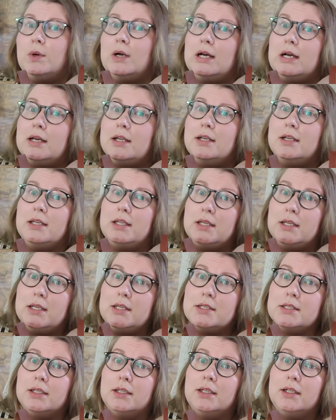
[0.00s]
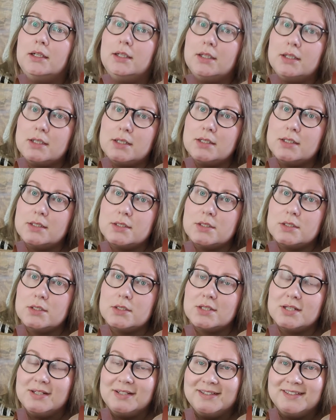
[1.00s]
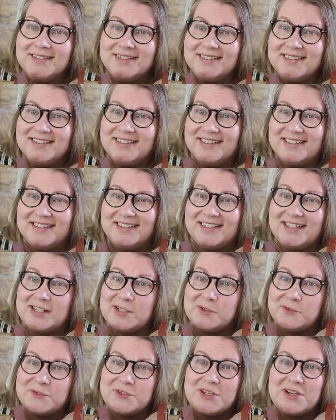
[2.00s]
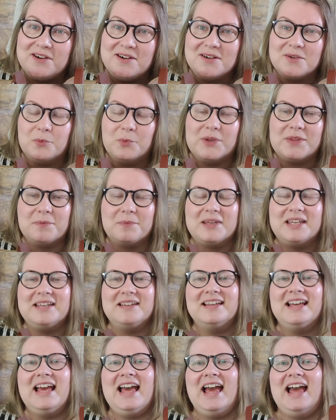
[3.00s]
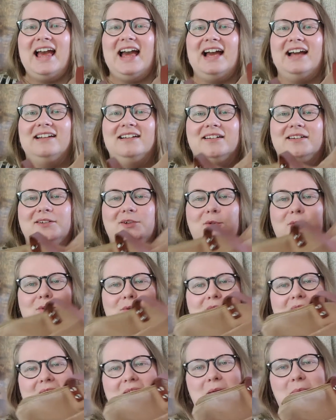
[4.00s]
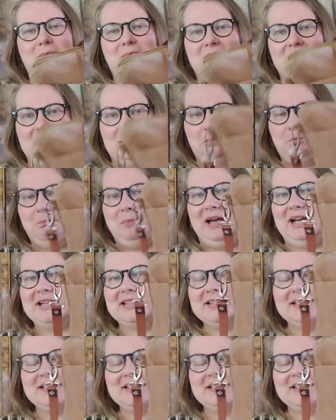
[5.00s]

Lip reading: I need a lot a lot of yarn with me, and I already packed